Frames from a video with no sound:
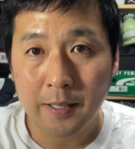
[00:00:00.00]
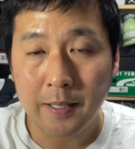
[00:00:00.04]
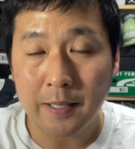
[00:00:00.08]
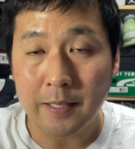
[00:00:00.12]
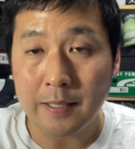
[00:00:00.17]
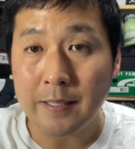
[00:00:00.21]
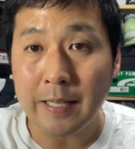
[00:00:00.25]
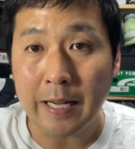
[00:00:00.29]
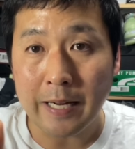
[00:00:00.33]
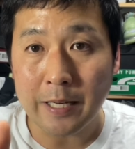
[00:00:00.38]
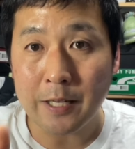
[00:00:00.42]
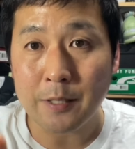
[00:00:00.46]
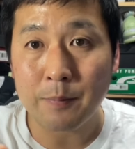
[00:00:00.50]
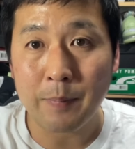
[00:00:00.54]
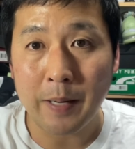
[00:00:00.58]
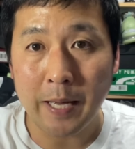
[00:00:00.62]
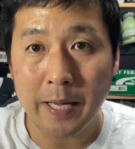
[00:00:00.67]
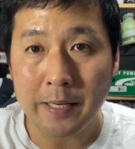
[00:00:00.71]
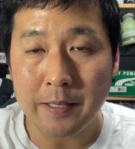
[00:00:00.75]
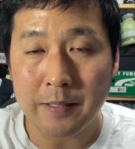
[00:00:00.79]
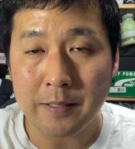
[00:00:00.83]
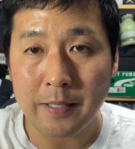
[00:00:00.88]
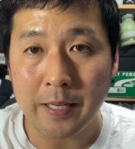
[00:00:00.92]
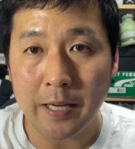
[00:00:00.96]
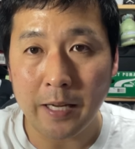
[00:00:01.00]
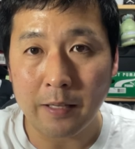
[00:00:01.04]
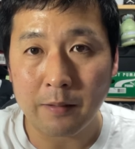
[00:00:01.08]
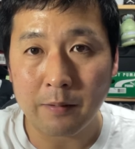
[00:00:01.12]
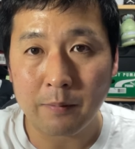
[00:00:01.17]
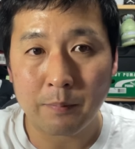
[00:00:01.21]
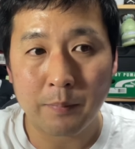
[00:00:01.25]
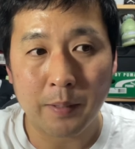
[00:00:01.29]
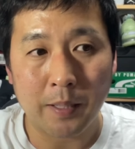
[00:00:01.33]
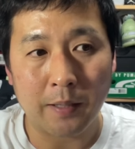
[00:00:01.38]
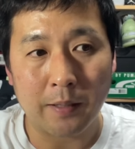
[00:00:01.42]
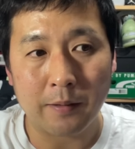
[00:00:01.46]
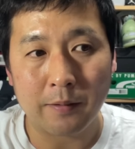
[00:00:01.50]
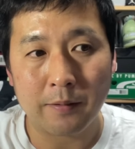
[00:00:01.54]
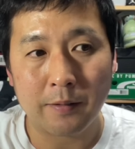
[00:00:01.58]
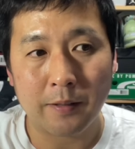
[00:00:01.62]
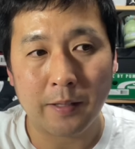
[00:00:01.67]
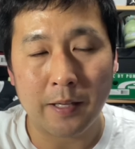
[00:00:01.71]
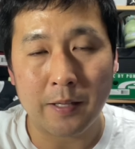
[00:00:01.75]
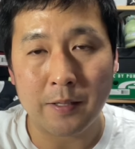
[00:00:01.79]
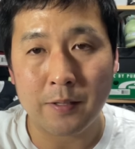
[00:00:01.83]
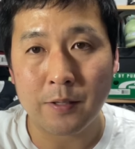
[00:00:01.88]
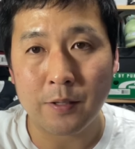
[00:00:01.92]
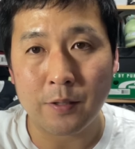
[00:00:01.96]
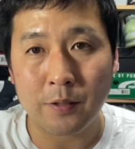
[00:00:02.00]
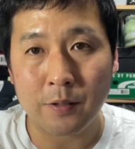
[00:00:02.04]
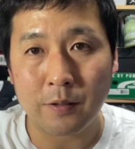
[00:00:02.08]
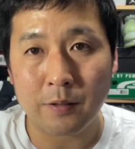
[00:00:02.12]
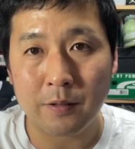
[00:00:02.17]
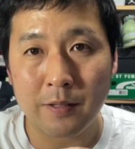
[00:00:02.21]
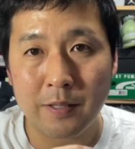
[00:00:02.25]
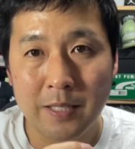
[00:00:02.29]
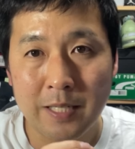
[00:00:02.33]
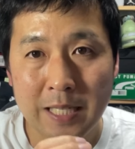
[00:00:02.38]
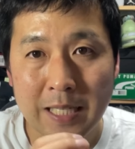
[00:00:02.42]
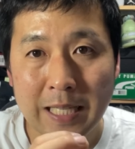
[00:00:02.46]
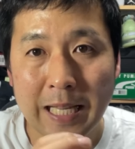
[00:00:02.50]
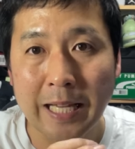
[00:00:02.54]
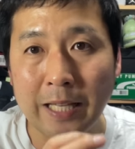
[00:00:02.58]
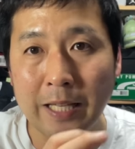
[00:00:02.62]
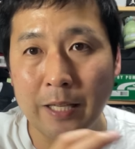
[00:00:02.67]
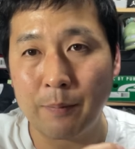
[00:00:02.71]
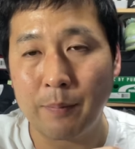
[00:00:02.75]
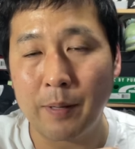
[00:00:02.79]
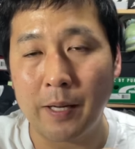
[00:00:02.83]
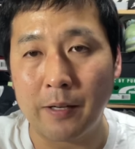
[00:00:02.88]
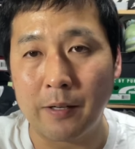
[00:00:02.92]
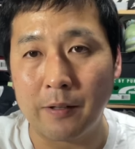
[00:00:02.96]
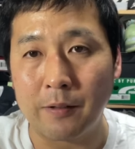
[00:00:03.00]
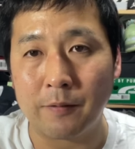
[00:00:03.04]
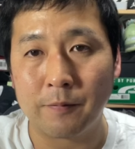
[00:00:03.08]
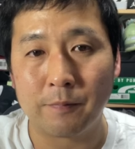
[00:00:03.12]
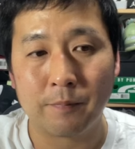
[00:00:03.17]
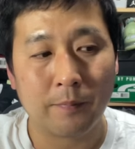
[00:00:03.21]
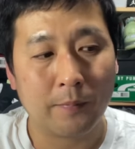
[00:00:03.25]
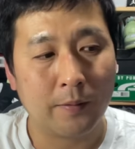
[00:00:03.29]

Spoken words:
It's not as bad as that, but it's just slightly better.